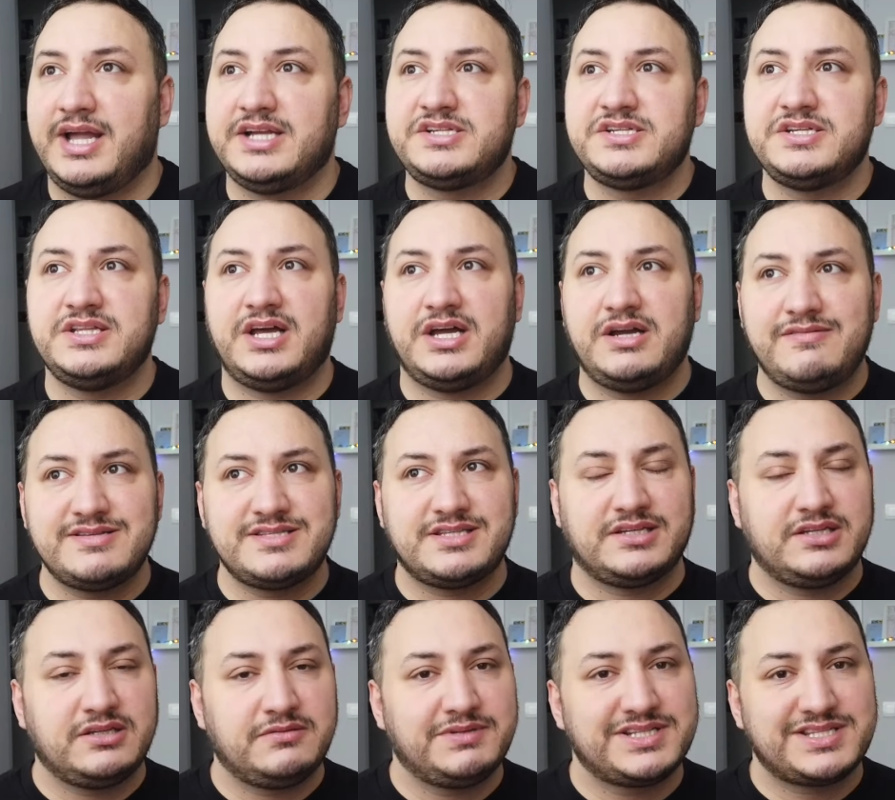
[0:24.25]
Actually, I
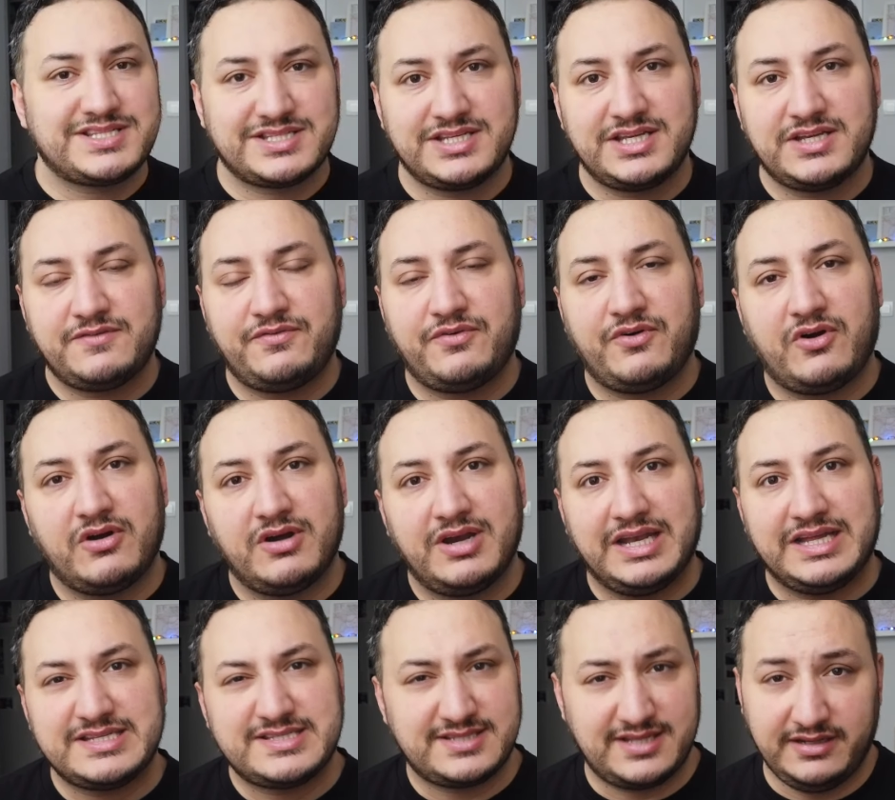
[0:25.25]
was a little bit sick
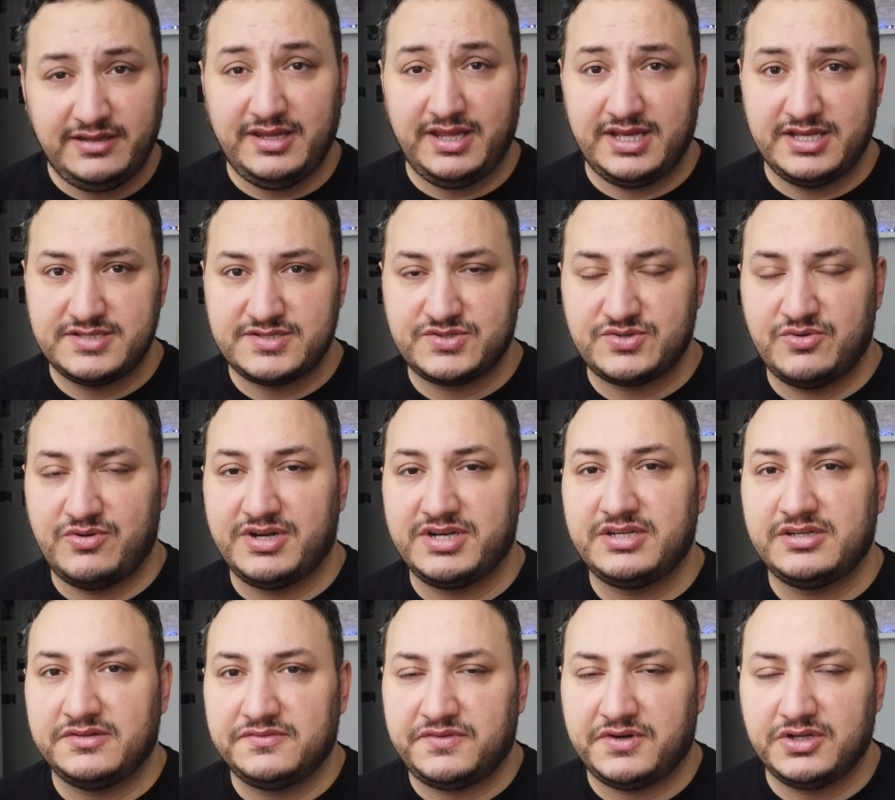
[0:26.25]
for the last 10 days, so
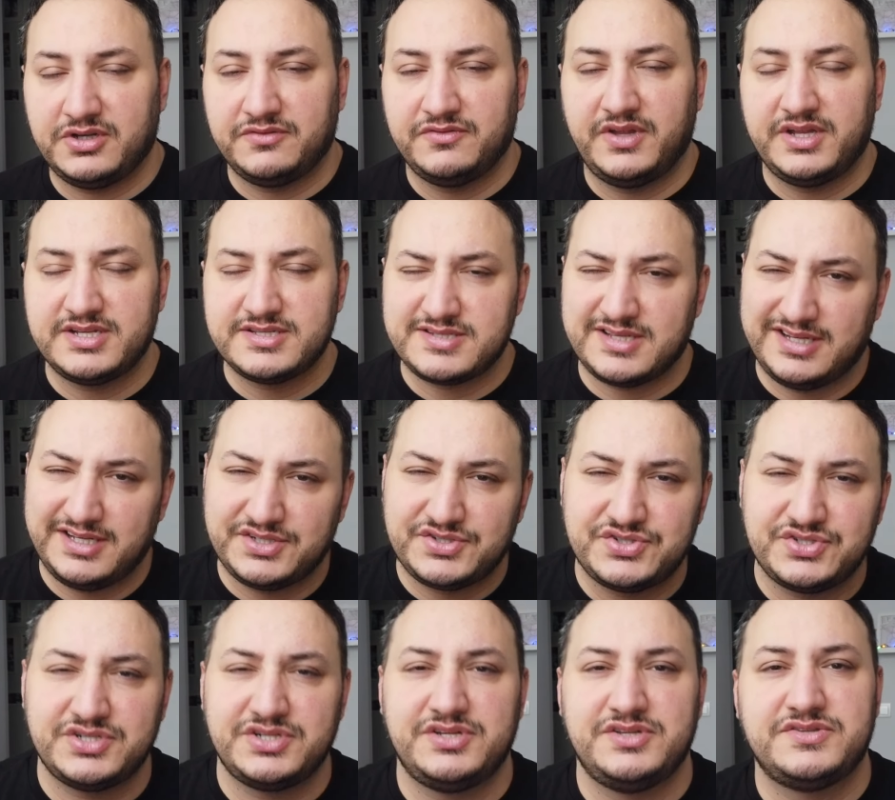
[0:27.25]
I didn't follow any
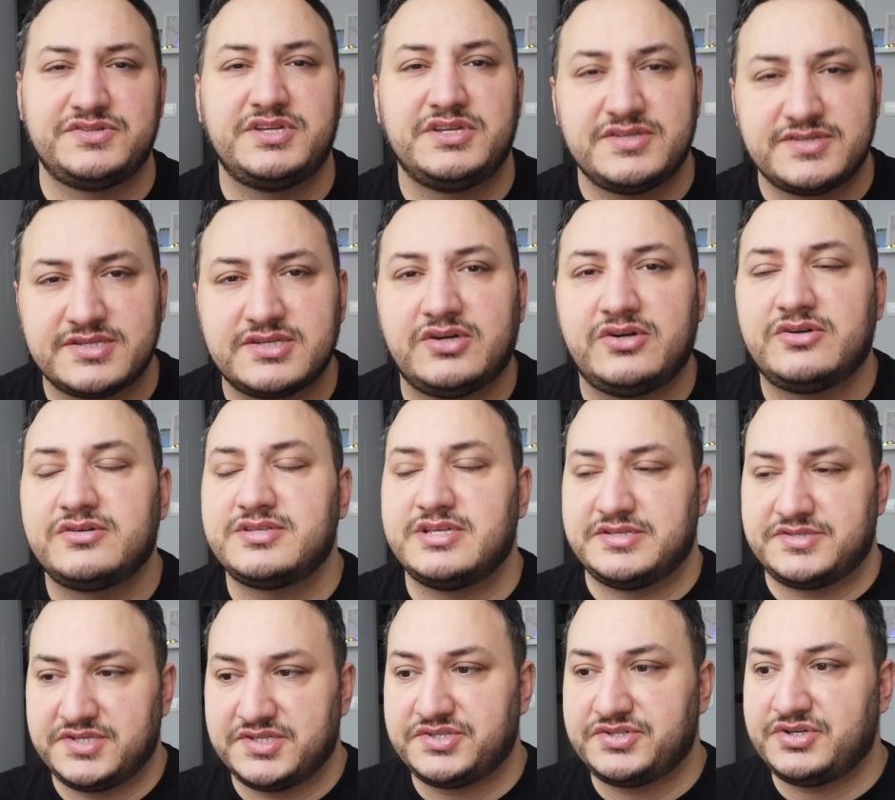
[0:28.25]
selections, any
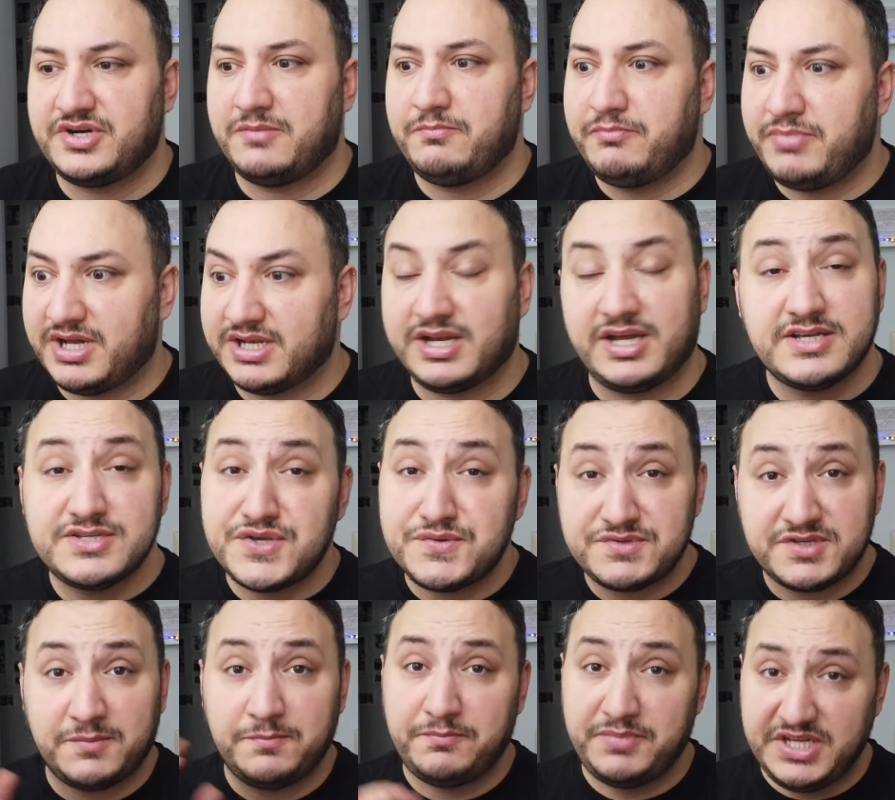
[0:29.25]
songs, etc. But I
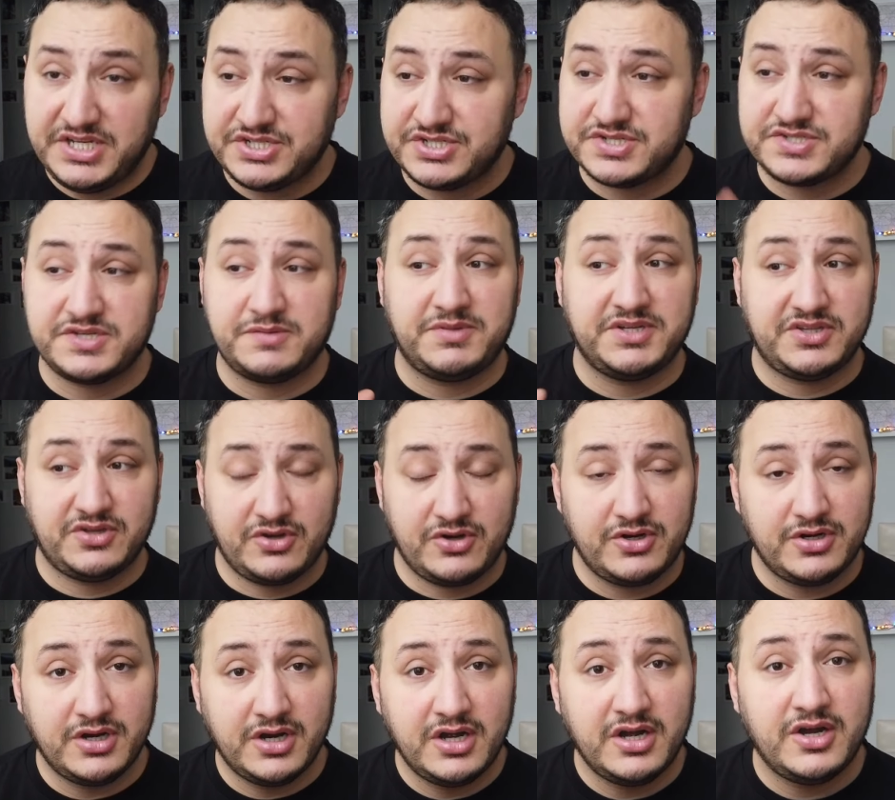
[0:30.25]
saw some pictures about
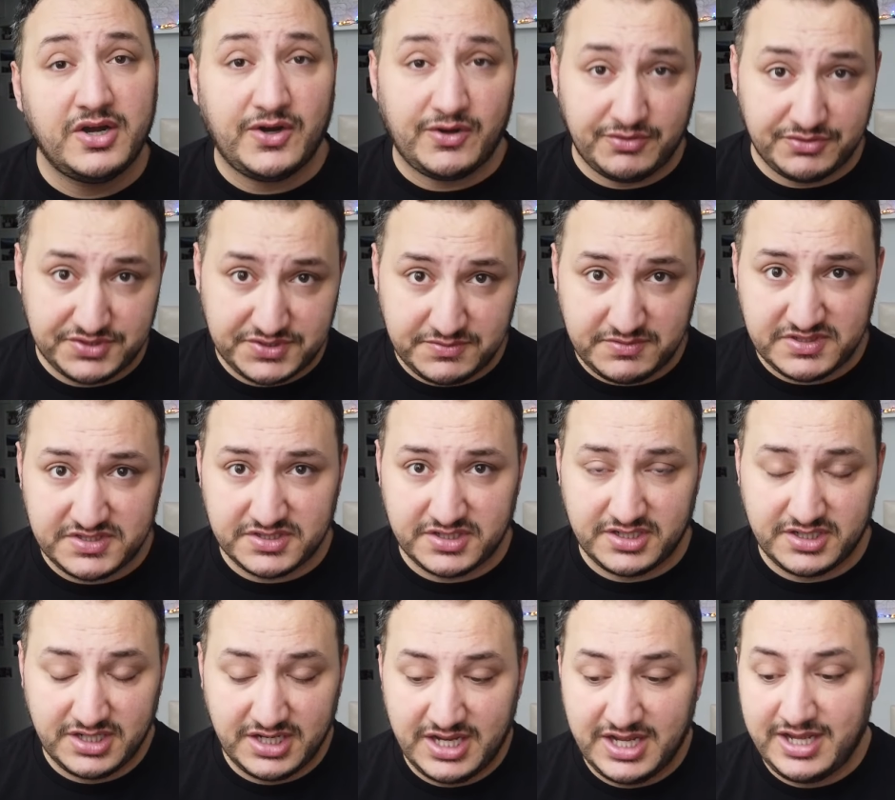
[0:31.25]
her on
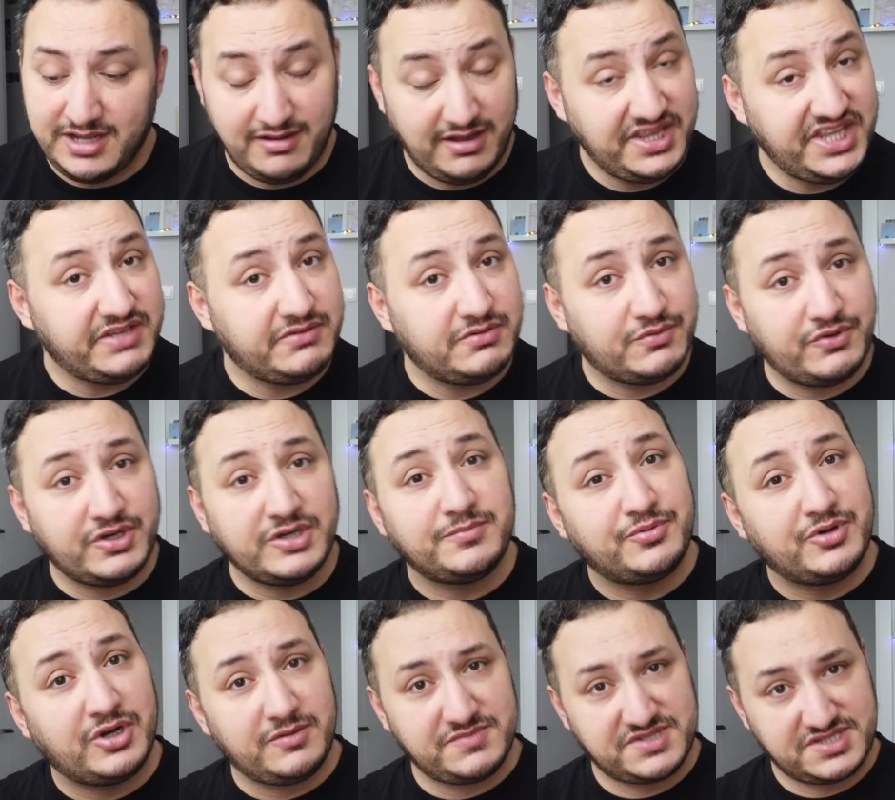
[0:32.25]
Twitter, and they were
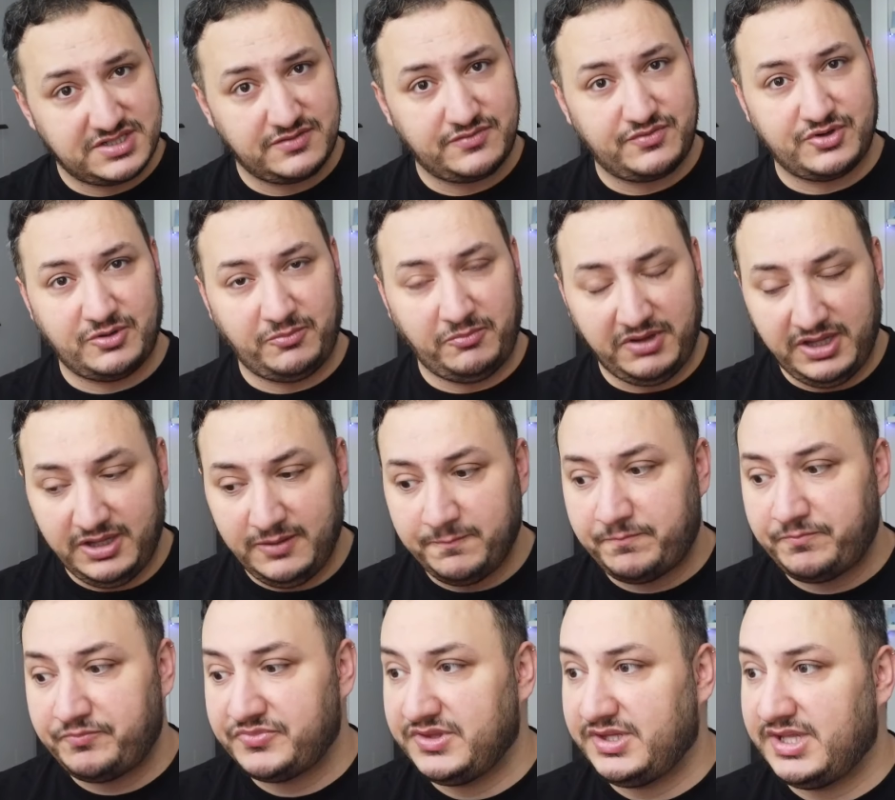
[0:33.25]
very promising for me.
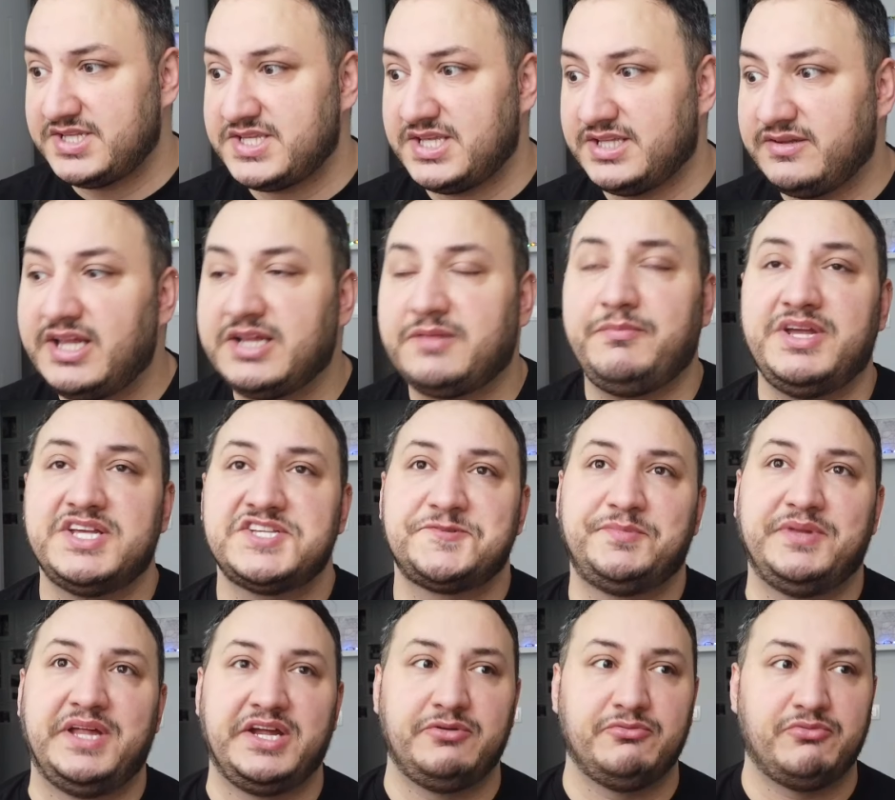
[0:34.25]
Let me
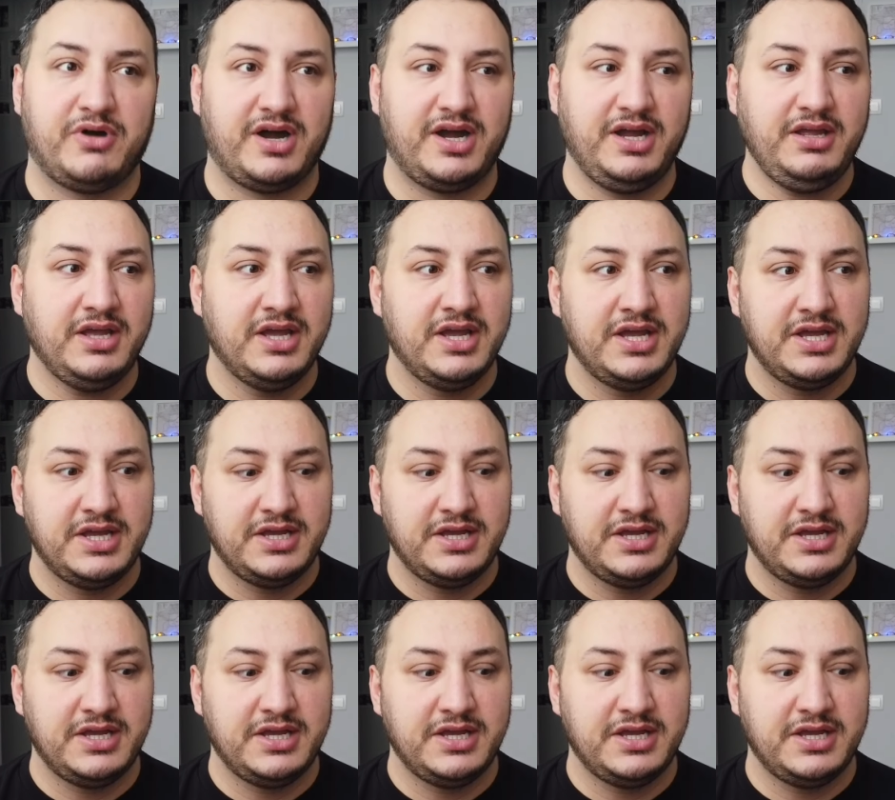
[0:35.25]
explain why.